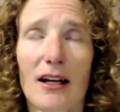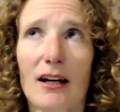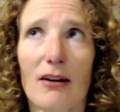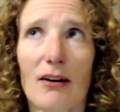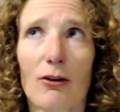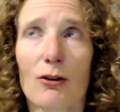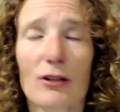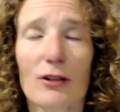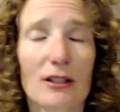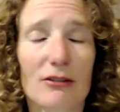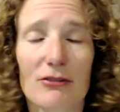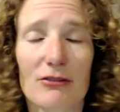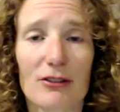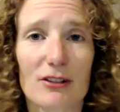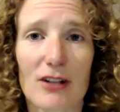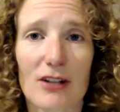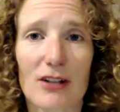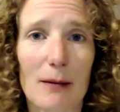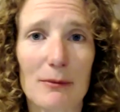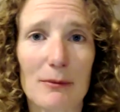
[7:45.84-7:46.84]
all
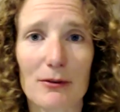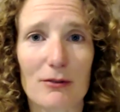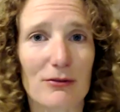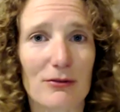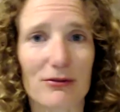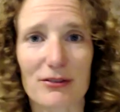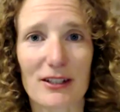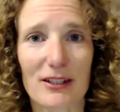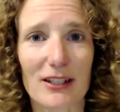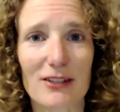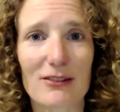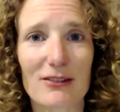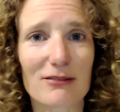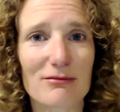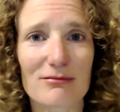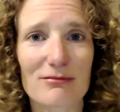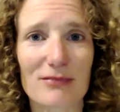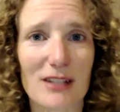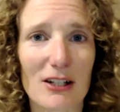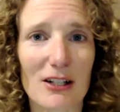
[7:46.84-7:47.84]
different types of,
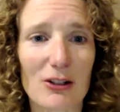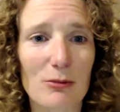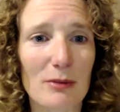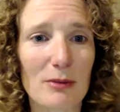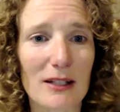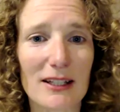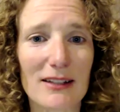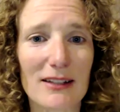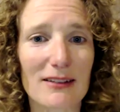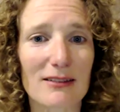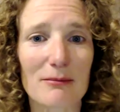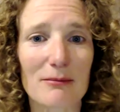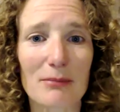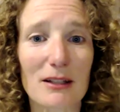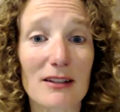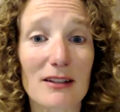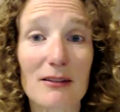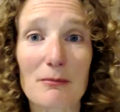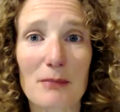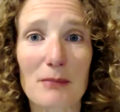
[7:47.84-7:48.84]
therapies,
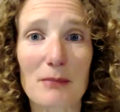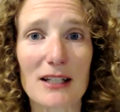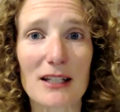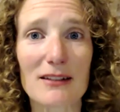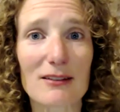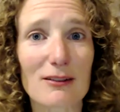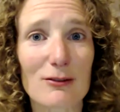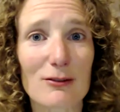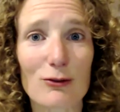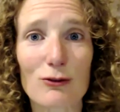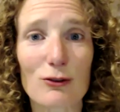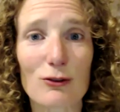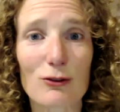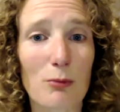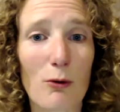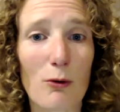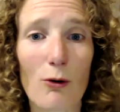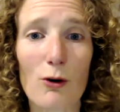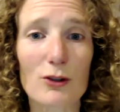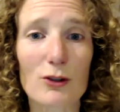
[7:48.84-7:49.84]
bits and pieces to
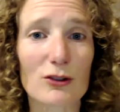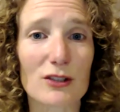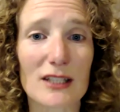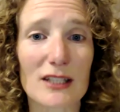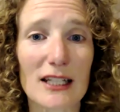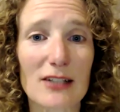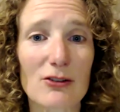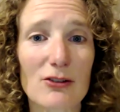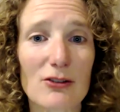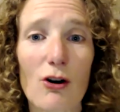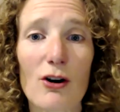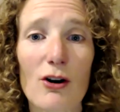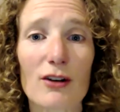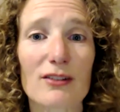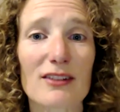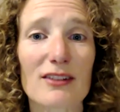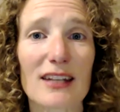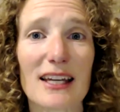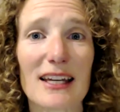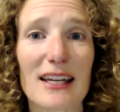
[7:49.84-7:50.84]
support, to
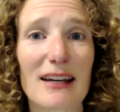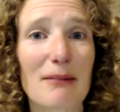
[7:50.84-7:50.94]
detox,